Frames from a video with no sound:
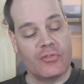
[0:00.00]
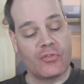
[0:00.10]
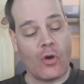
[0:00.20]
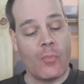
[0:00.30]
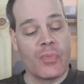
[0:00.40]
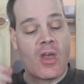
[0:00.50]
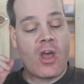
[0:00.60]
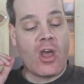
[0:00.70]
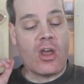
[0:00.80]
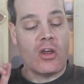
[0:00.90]
So,
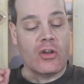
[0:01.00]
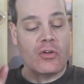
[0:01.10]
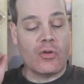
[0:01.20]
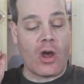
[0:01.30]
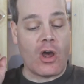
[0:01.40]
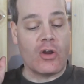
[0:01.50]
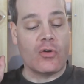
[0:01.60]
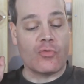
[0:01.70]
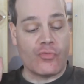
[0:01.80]
on